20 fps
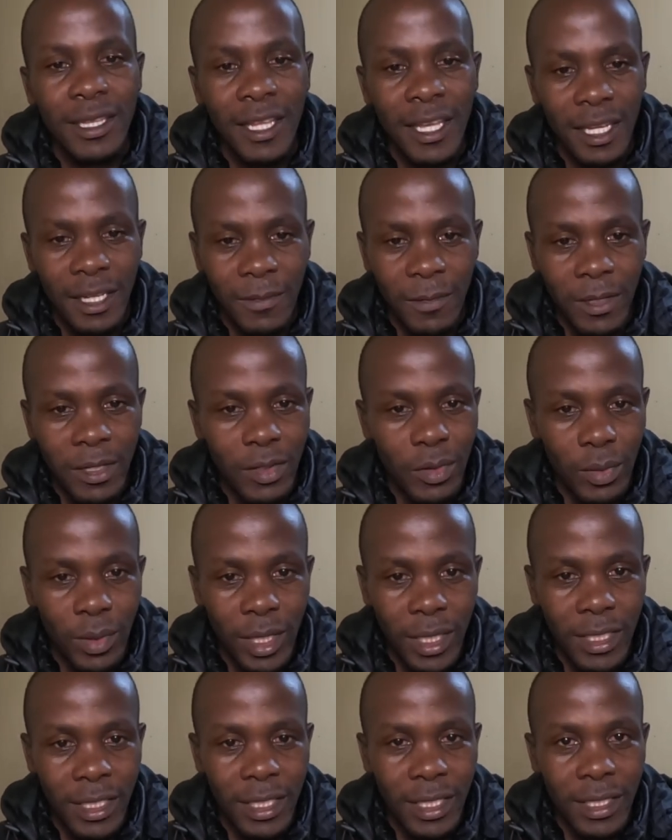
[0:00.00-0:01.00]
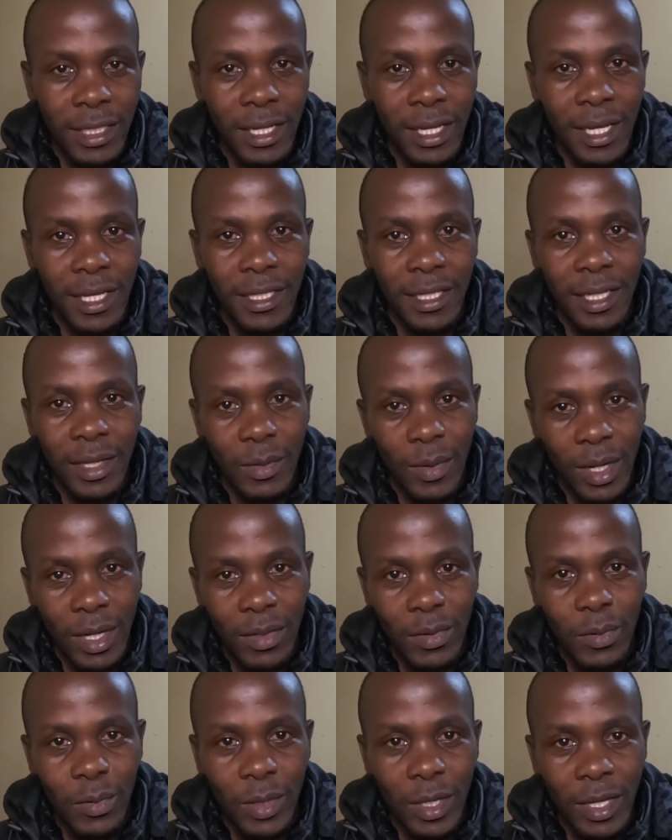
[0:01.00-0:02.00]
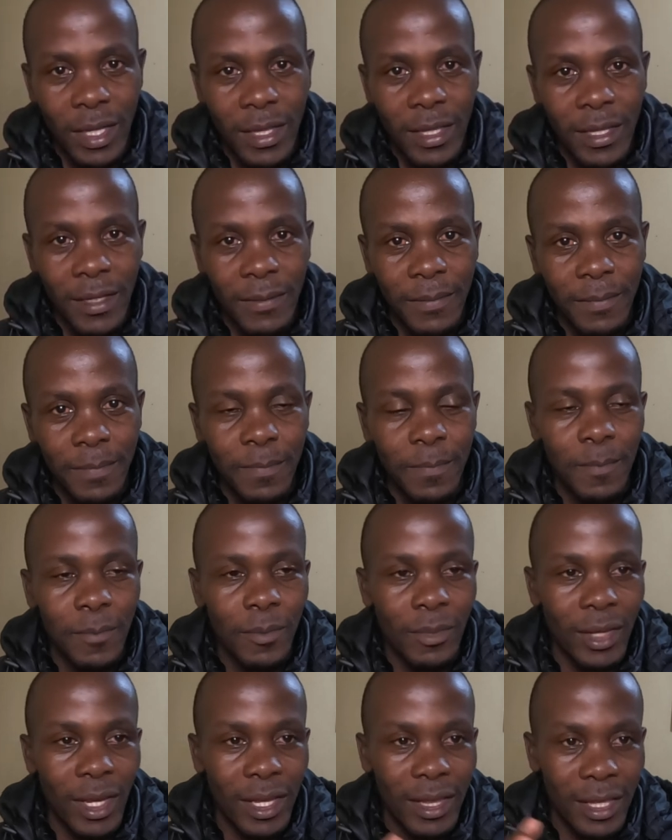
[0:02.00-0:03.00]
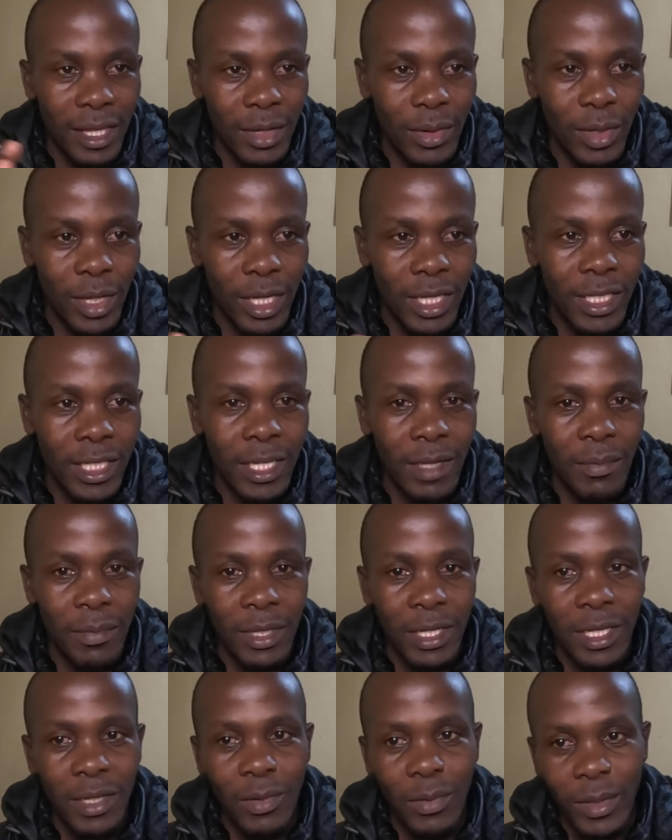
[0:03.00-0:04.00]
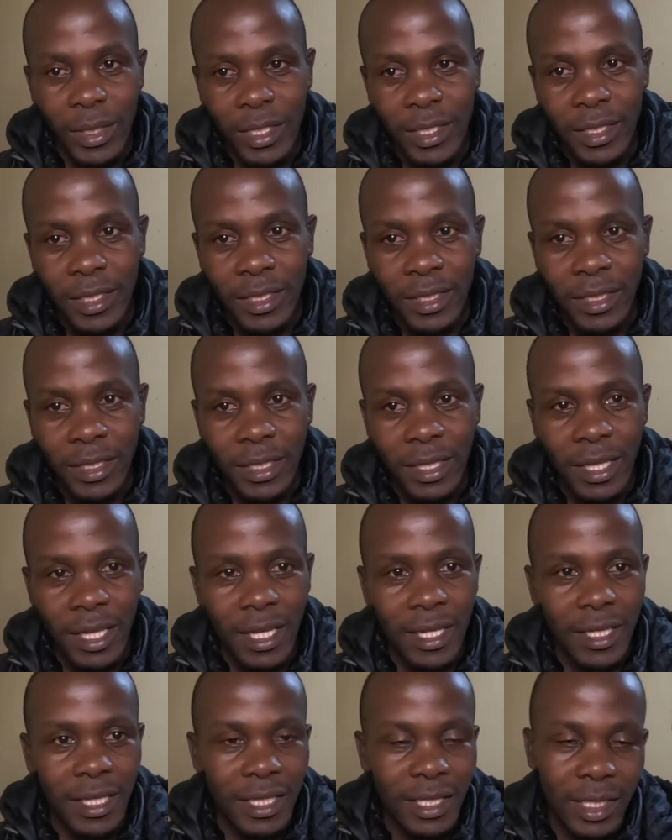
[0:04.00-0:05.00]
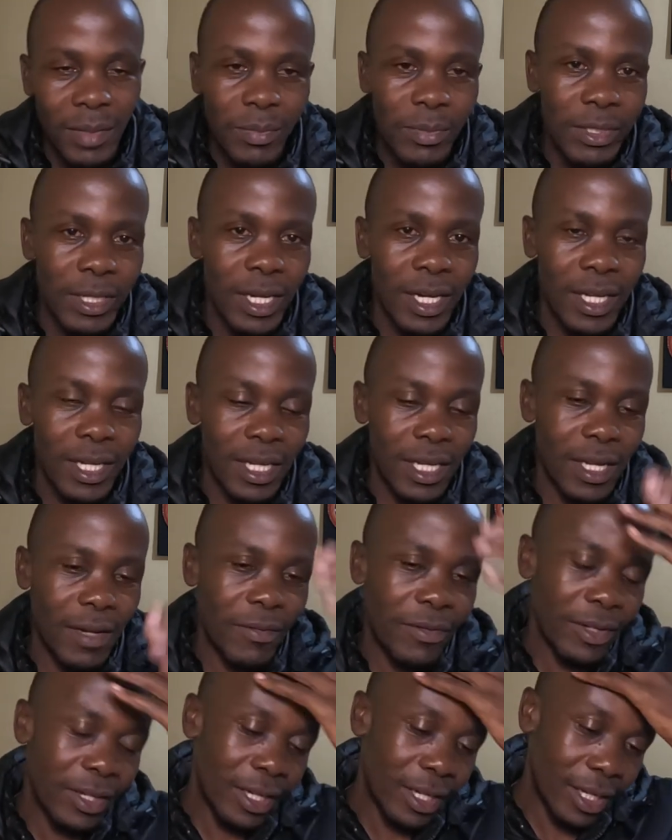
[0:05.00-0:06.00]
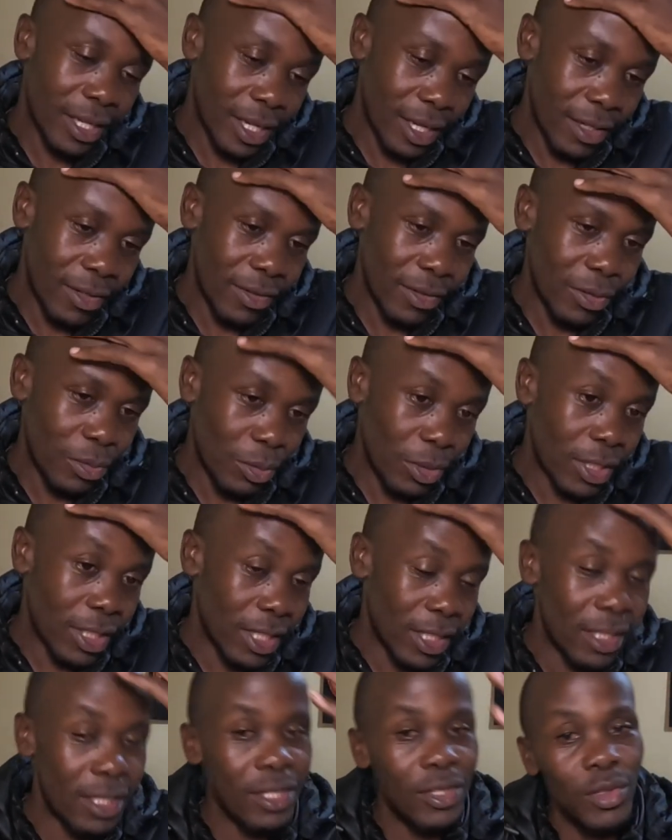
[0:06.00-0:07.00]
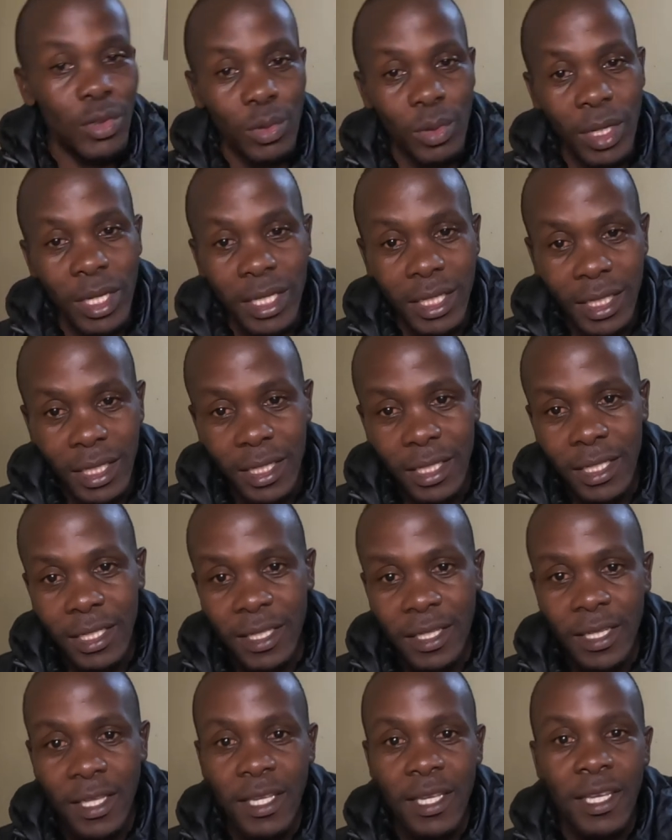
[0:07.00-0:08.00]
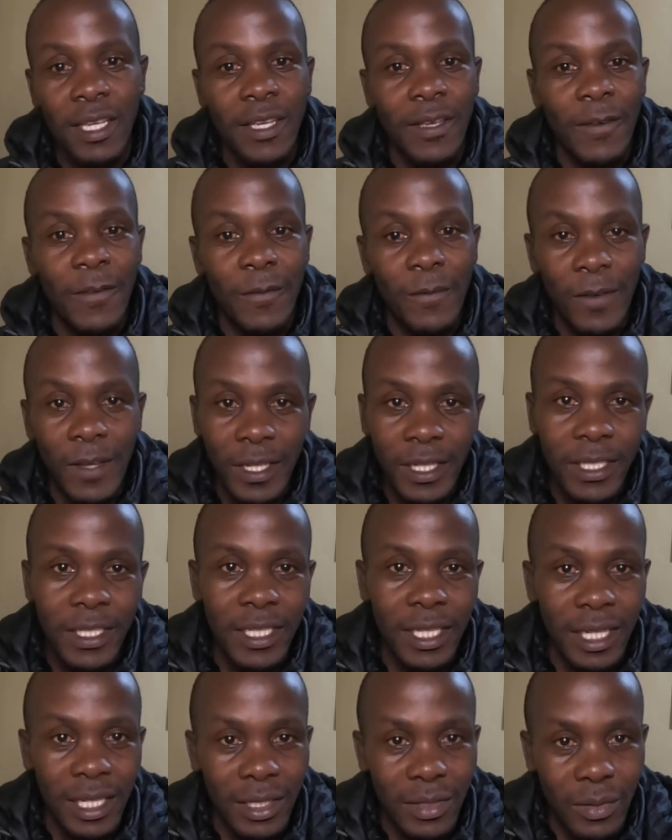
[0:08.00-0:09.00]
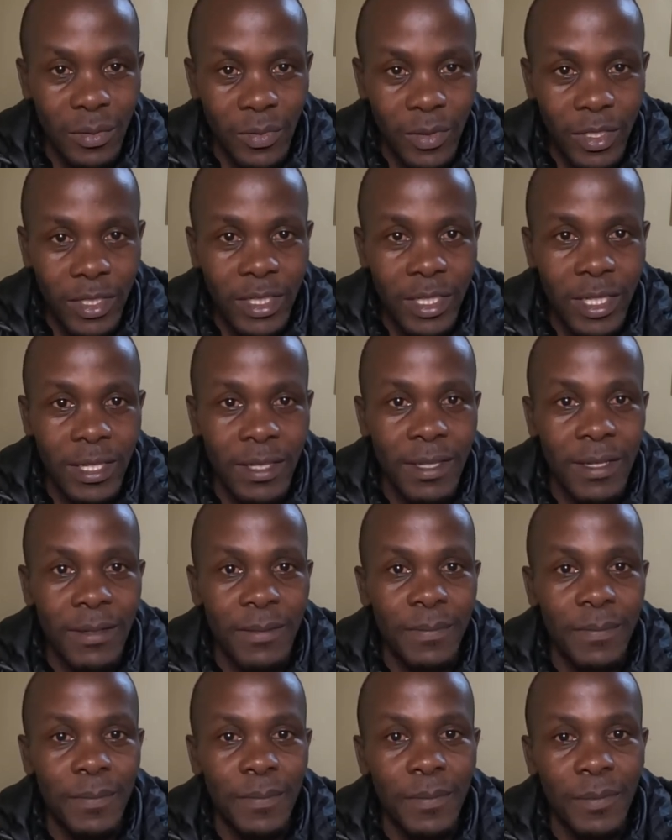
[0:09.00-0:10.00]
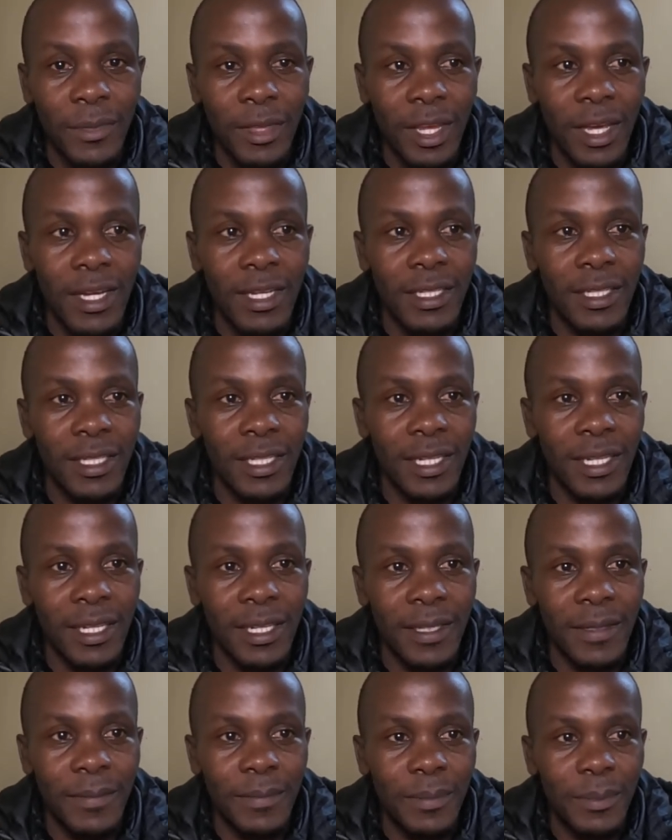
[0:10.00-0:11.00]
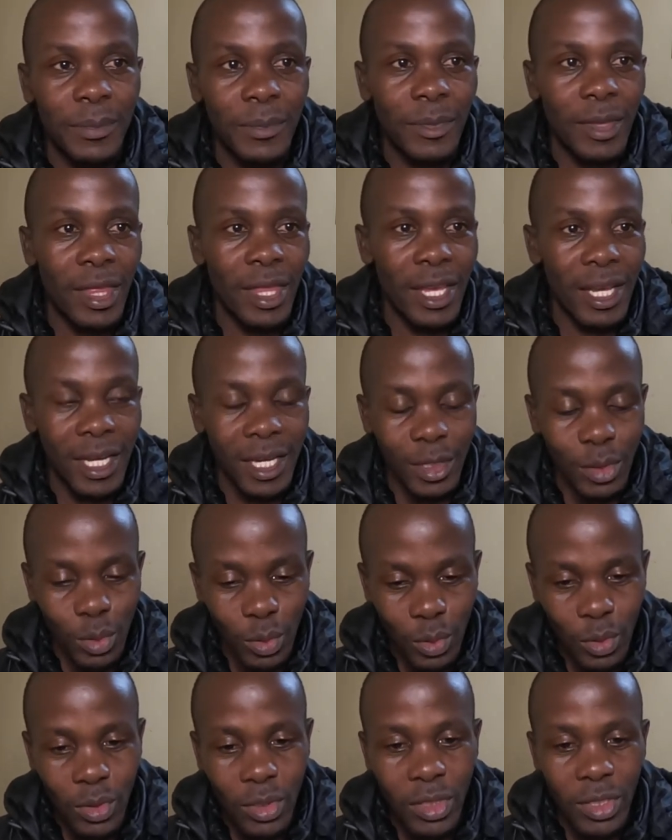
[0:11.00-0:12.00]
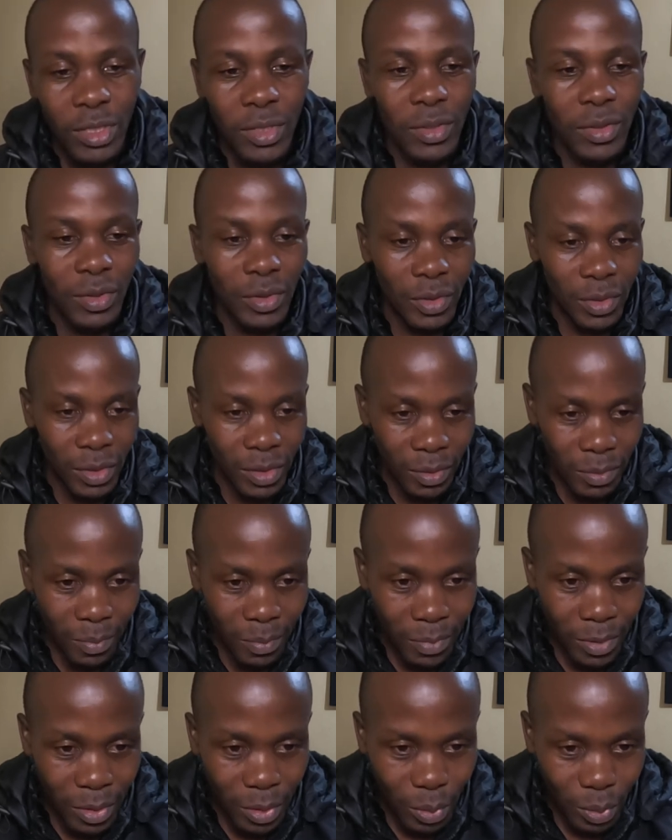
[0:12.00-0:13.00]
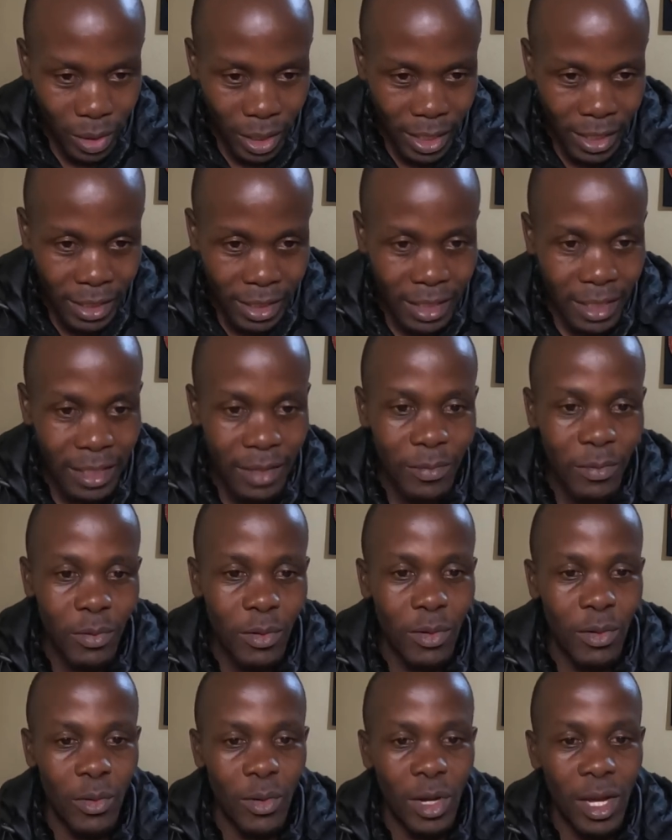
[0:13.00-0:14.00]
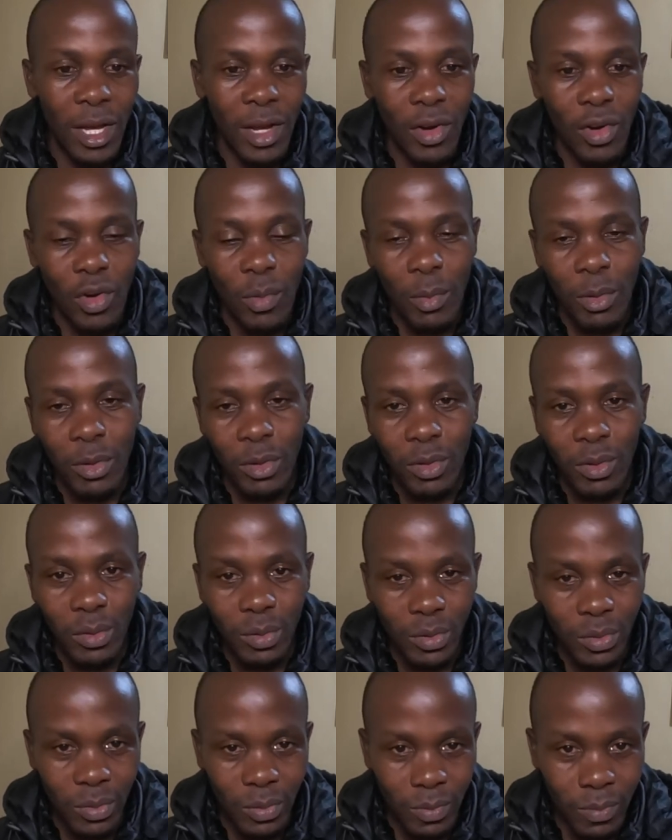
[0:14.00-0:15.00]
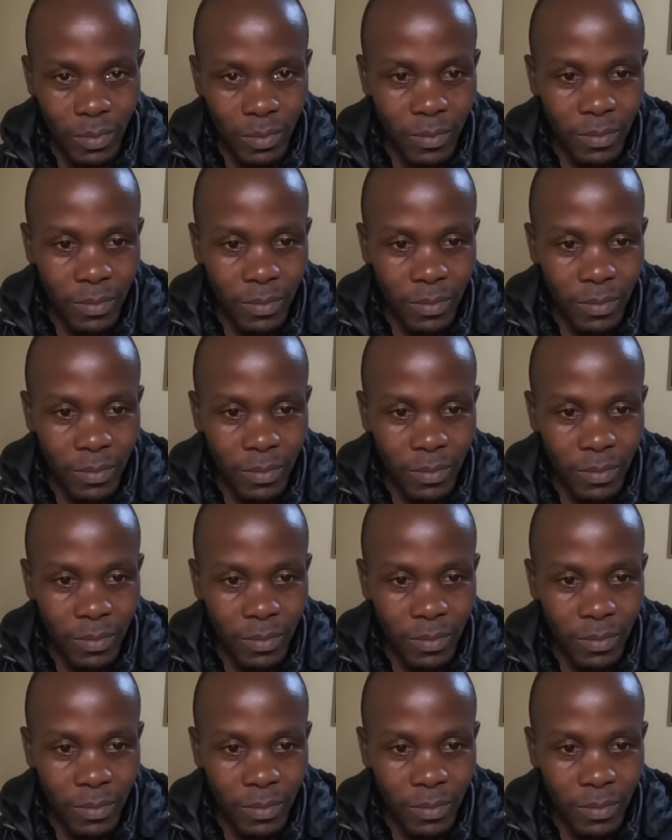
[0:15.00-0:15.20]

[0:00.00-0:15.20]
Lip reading: They are very united and they work together, and they work in a better way than the sub-Saharan African countries, which are disunited, very jealous of each other, and they cannot be united for a common cause.